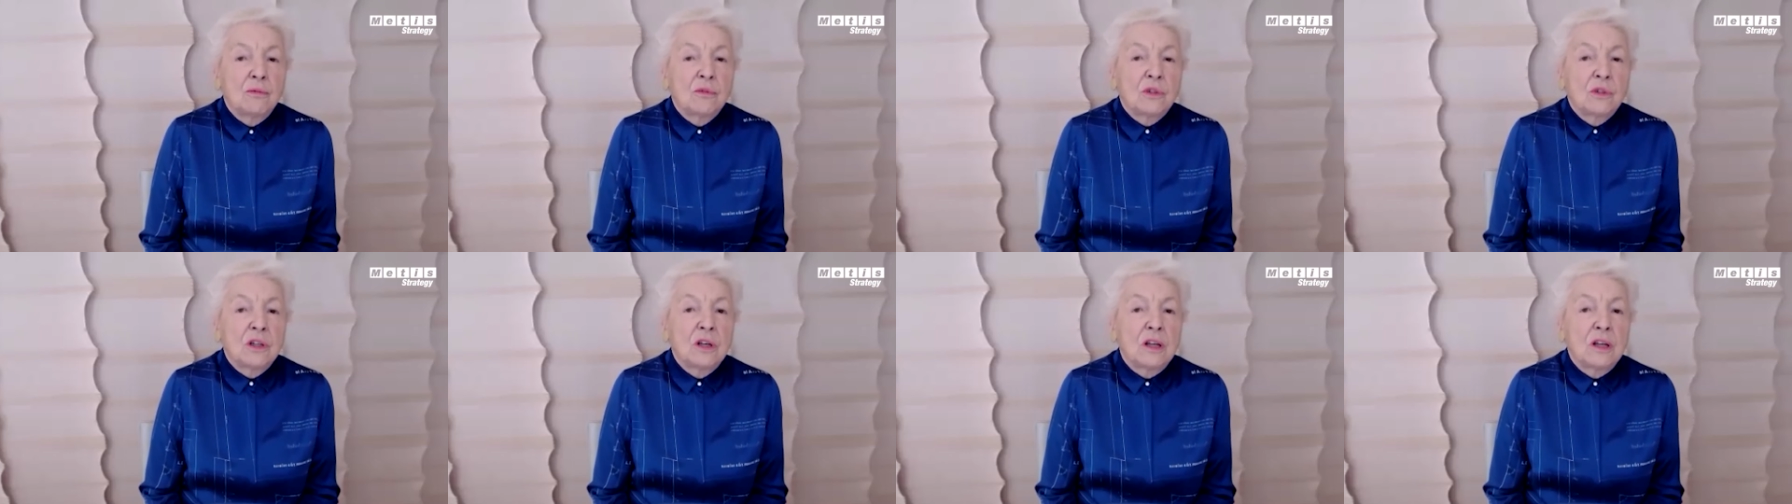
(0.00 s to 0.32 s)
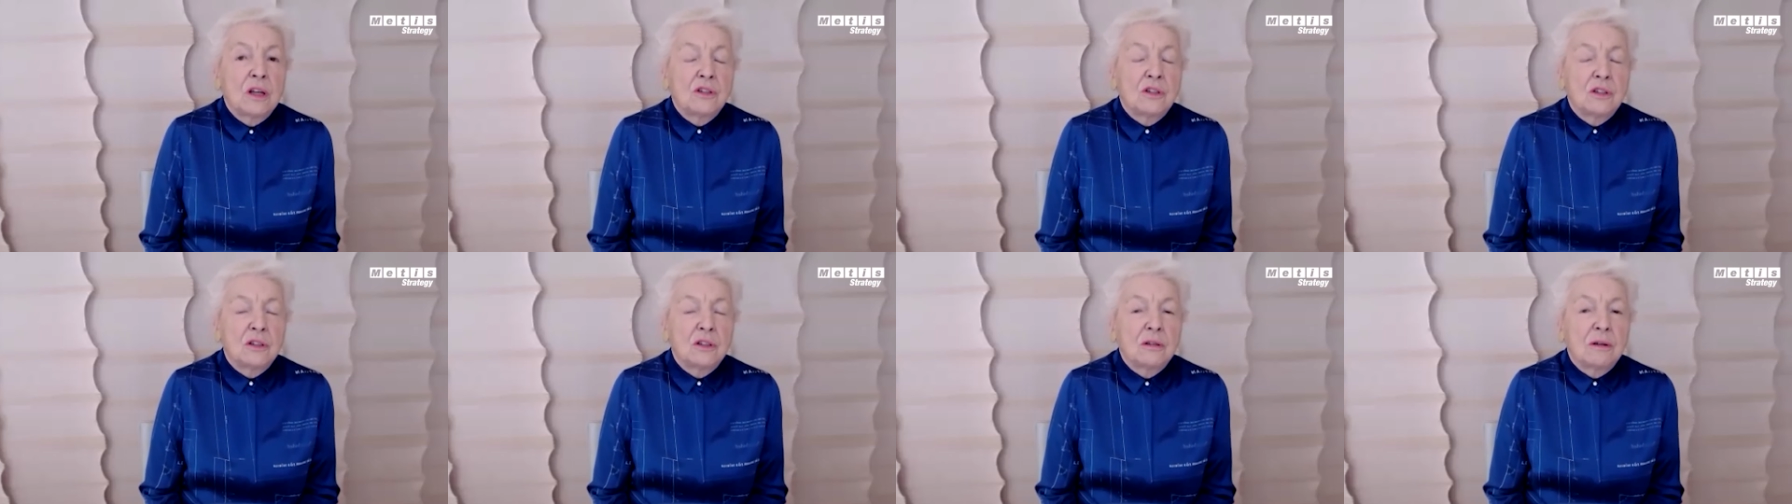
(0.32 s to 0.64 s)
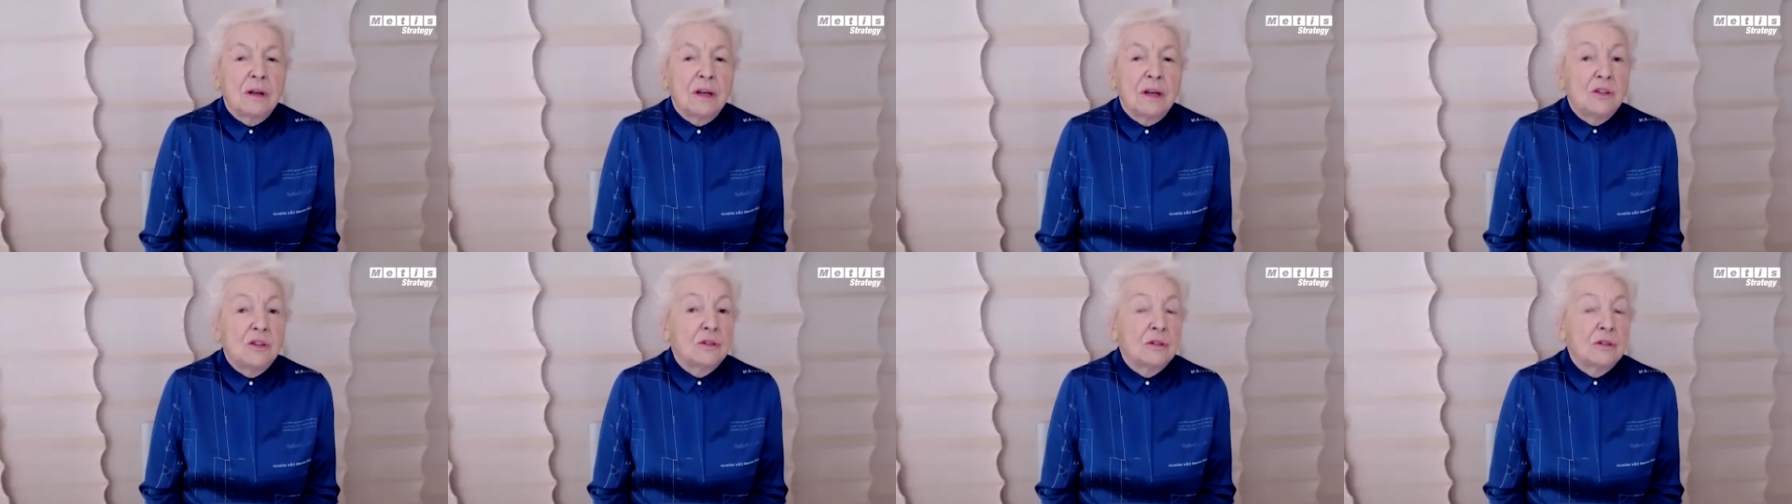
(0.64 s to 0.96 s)
turned
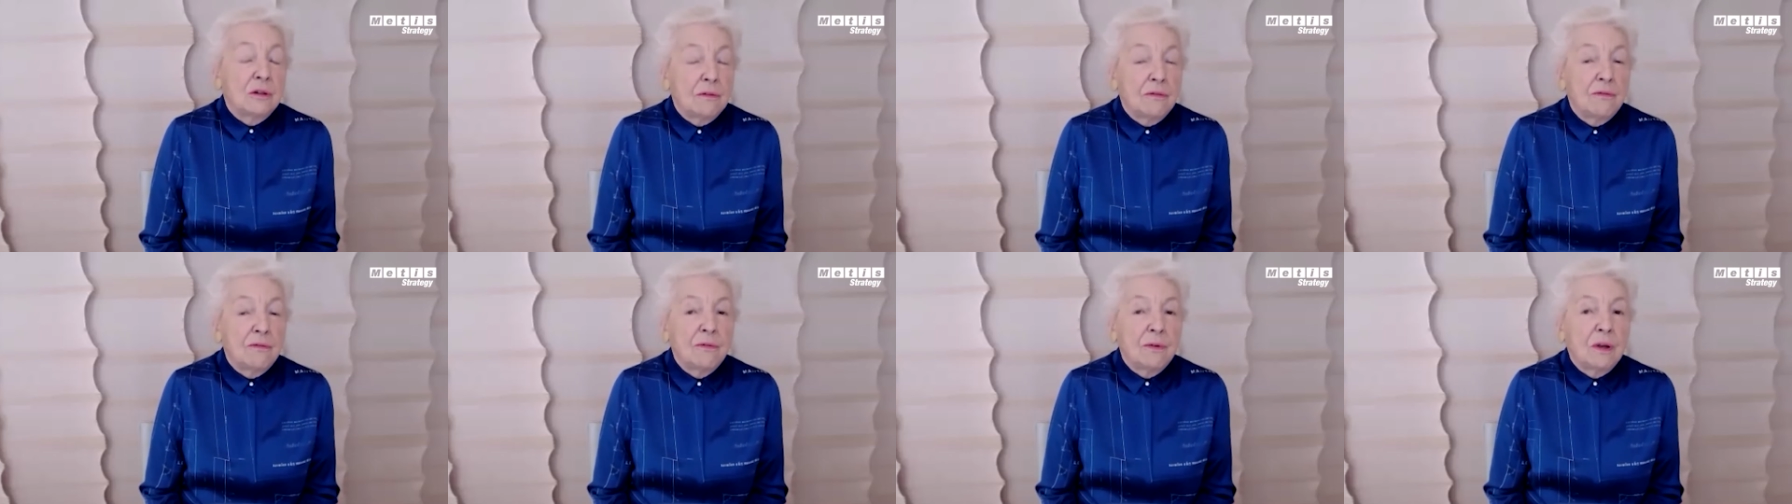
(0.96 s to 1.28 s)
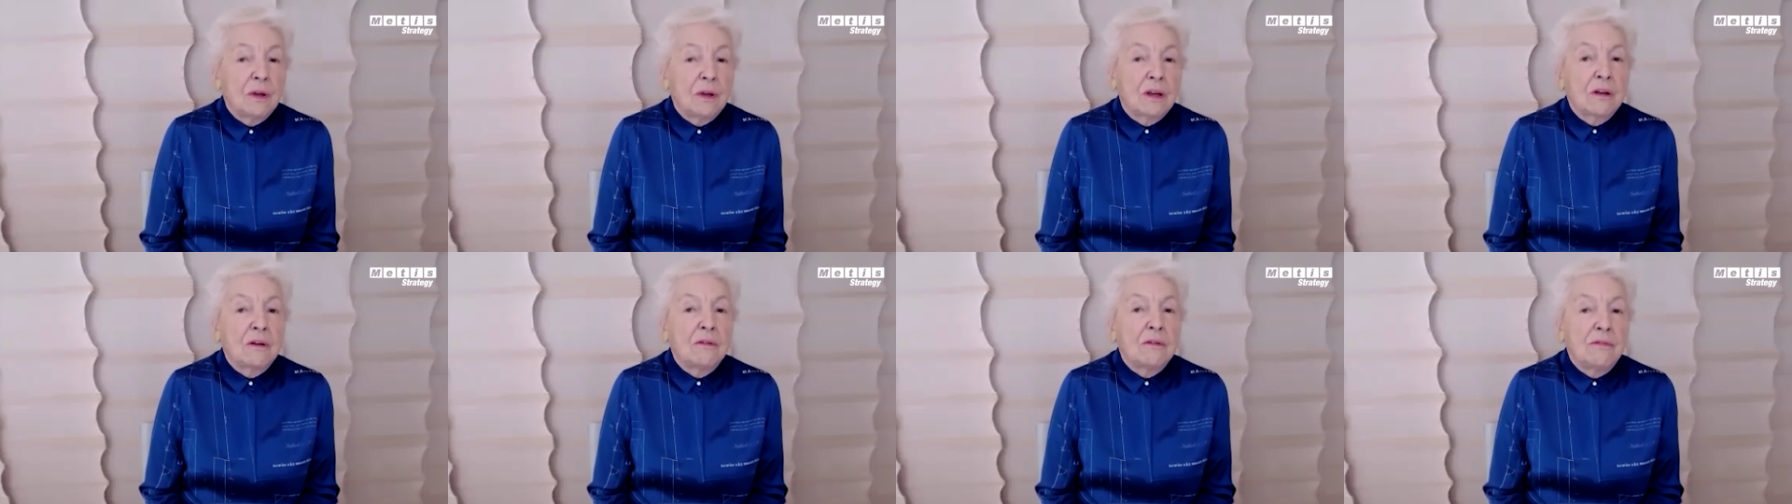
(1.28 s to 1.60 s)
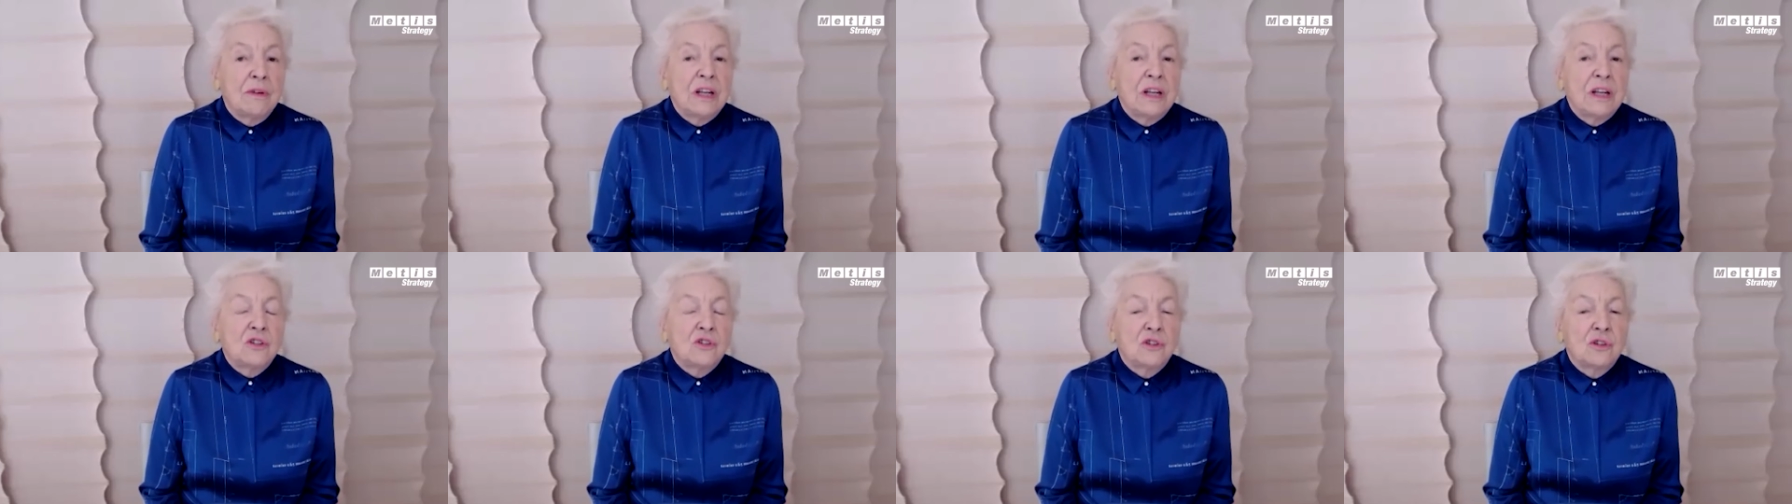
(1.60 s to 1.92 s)
into a, a
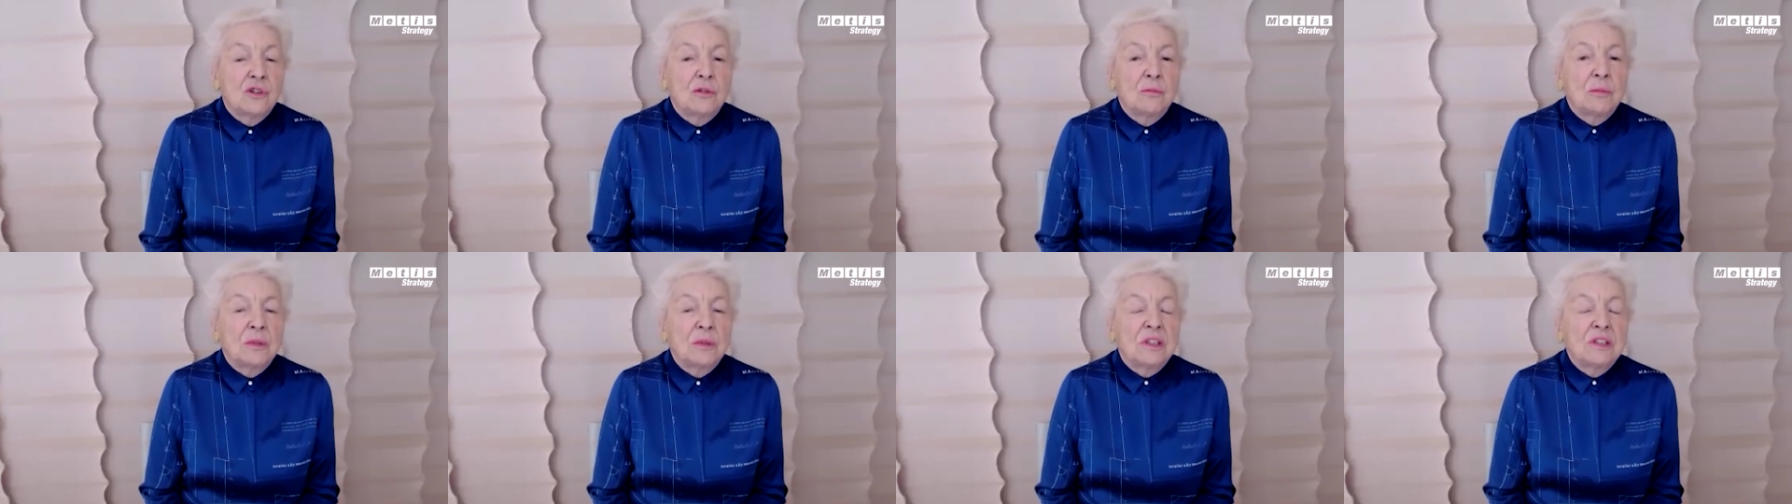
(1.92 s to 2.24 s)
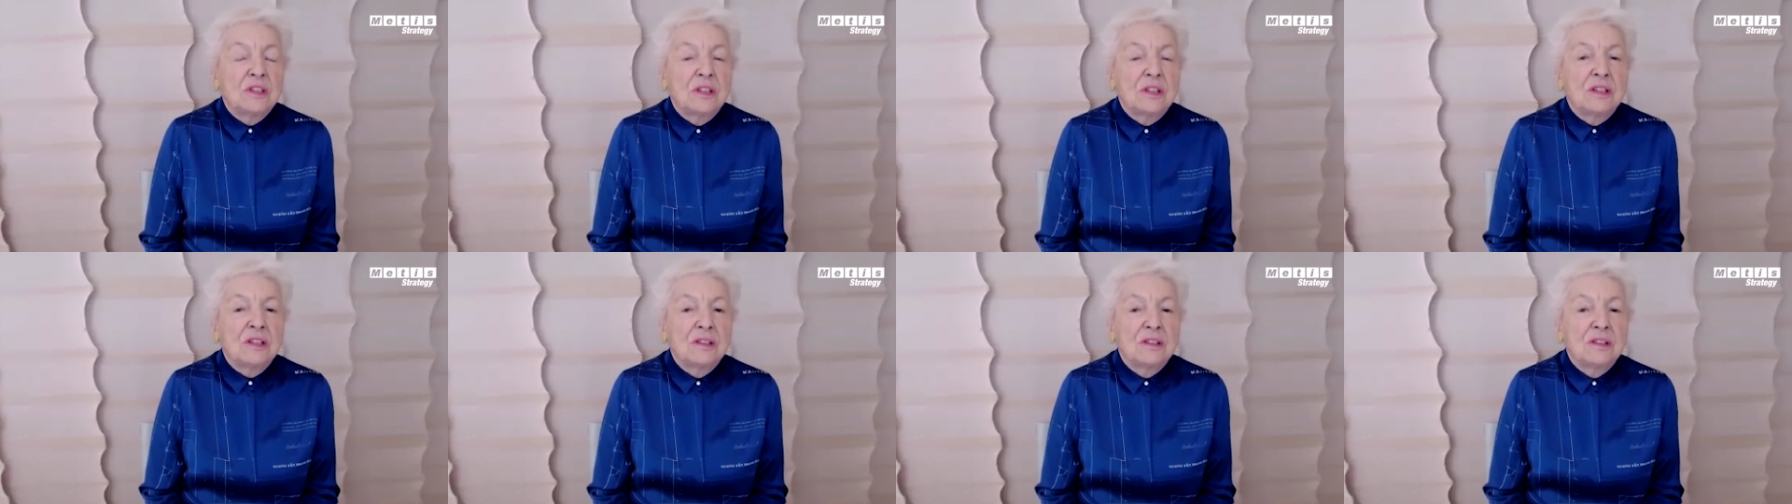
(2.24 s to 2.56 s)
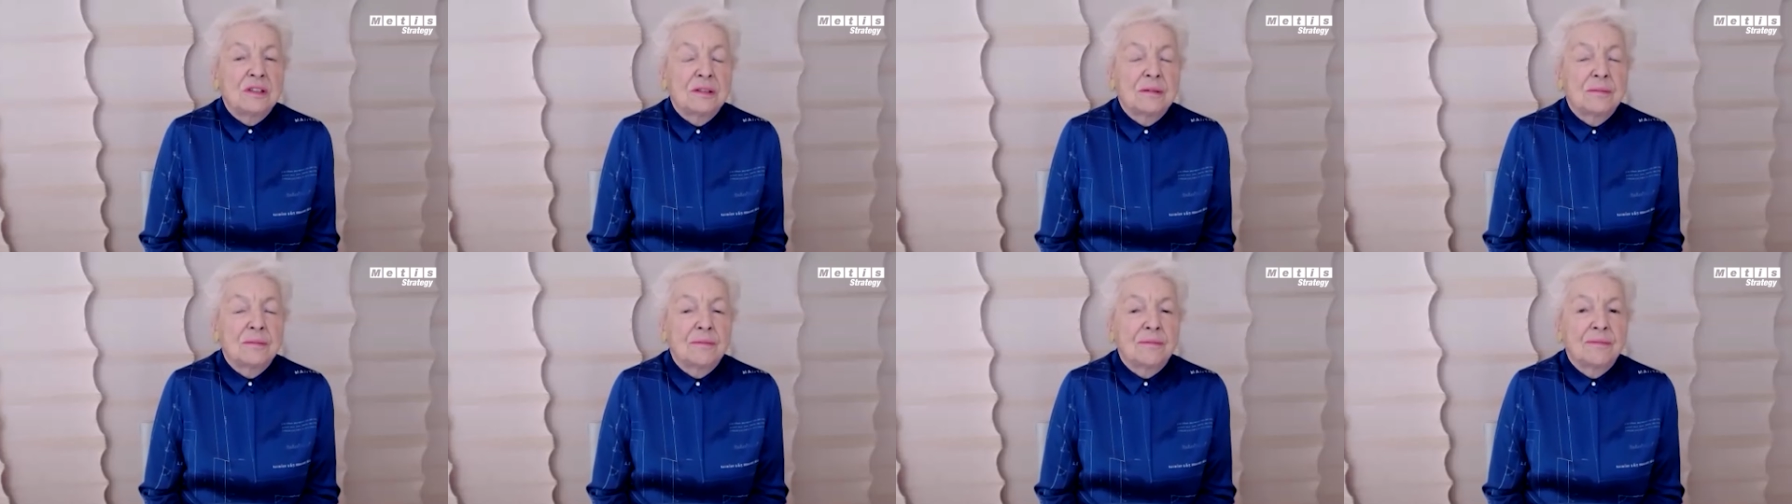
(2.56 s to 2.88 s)
conventional
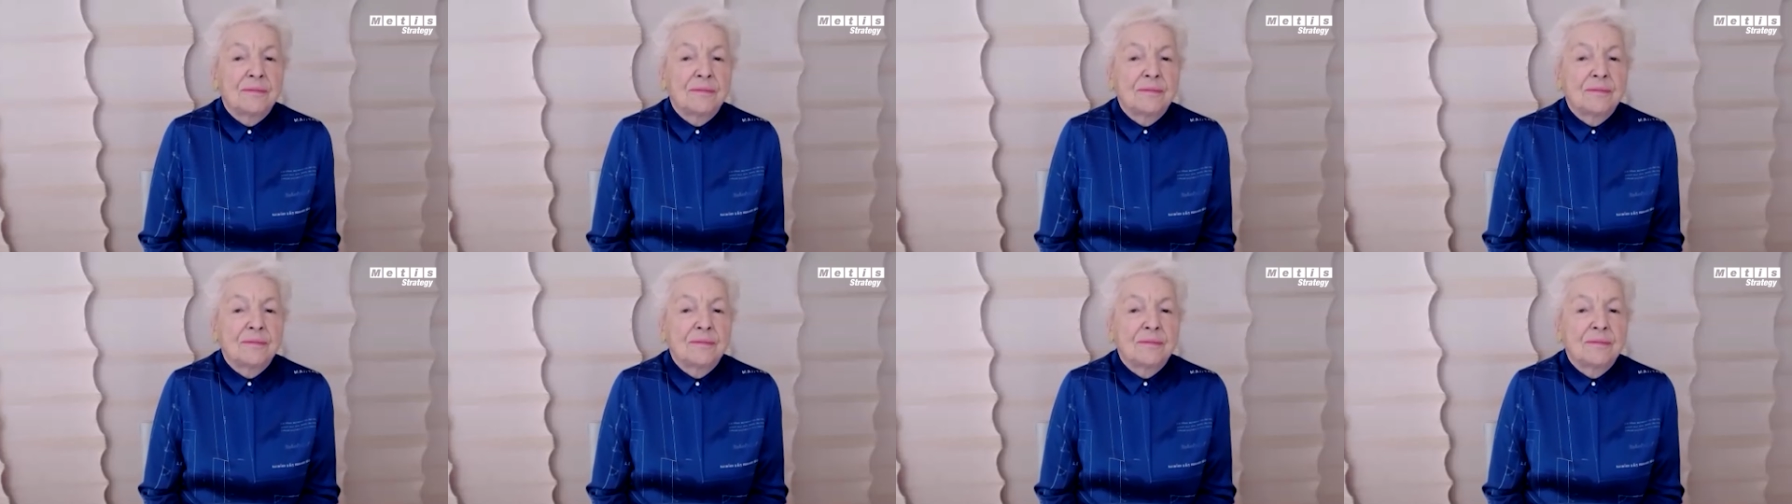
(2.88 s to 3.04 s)
business.